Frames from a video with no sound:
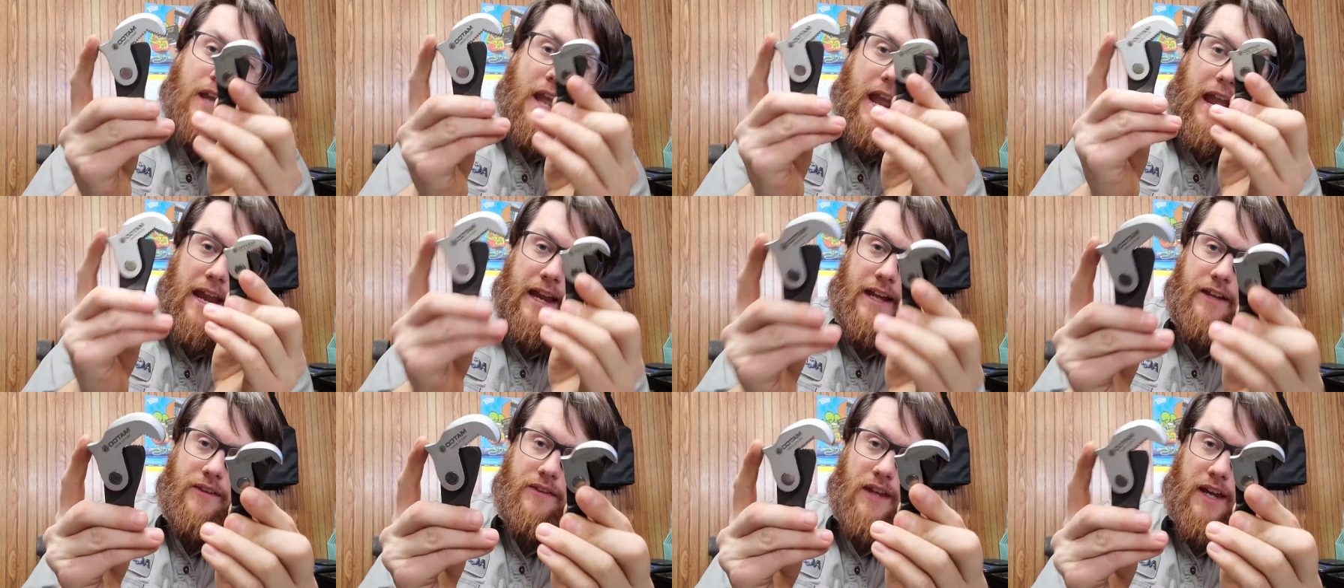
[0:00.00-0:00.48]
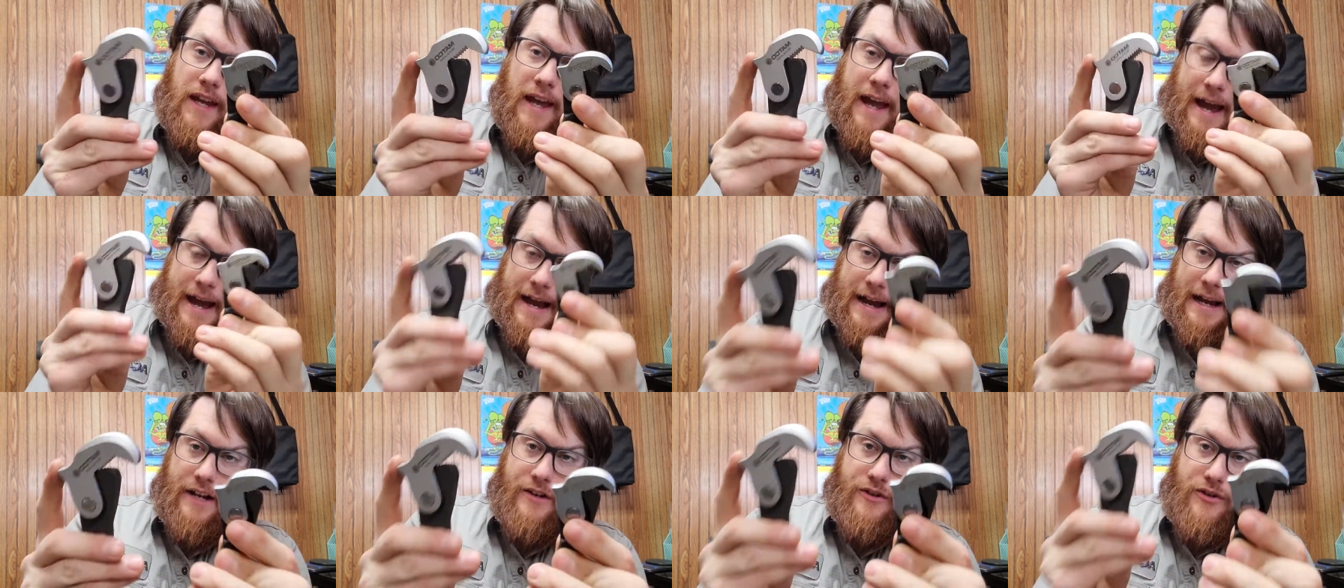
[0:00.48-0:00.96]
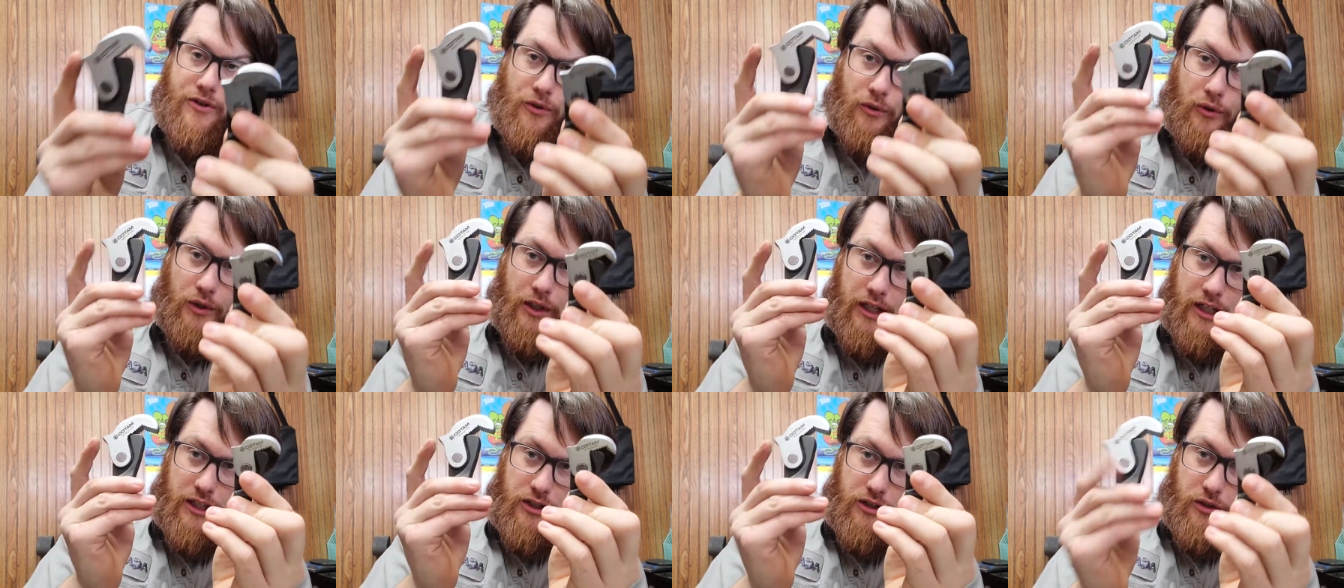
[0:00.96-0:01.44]
and they
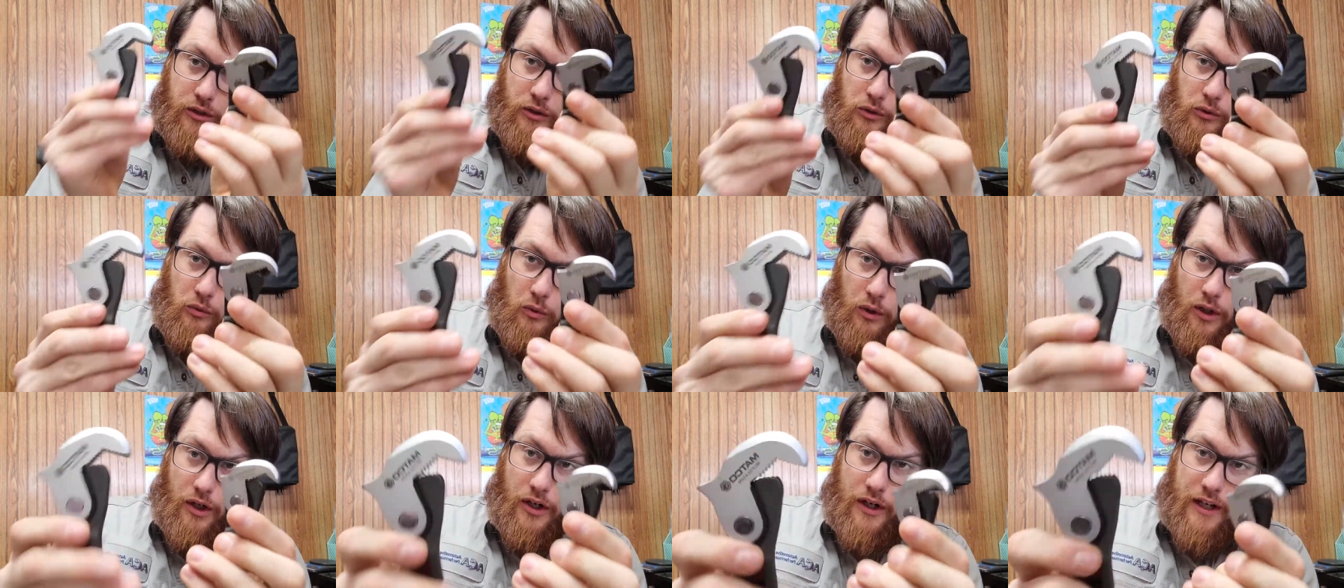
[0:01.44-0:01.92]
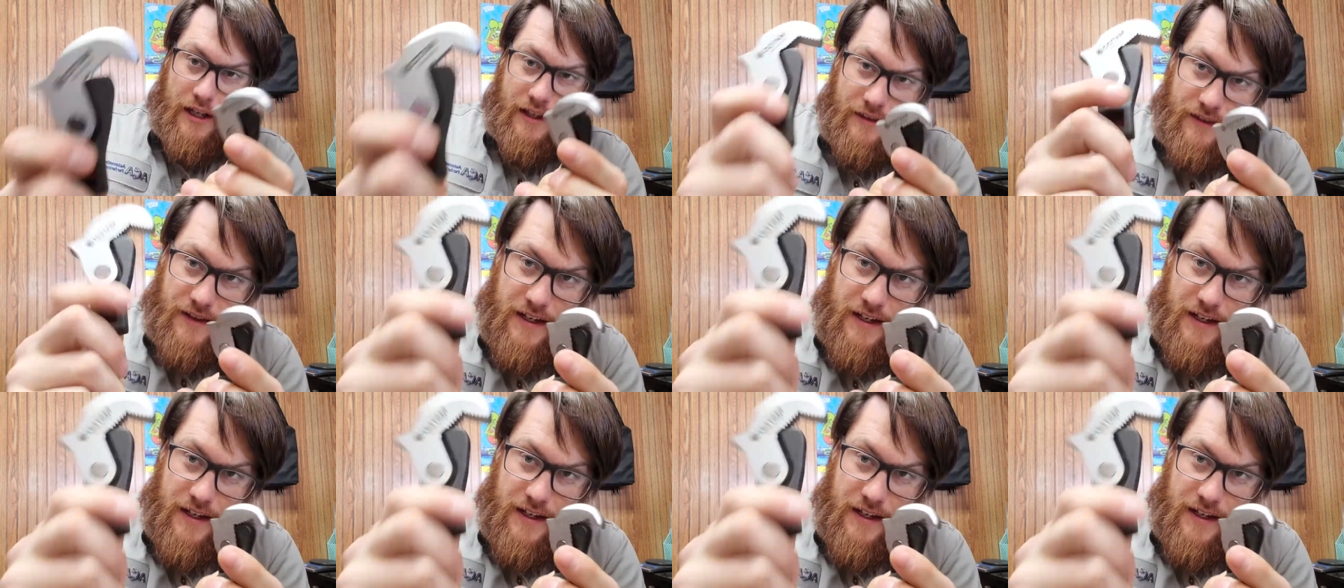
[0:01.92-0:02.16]
actually do work.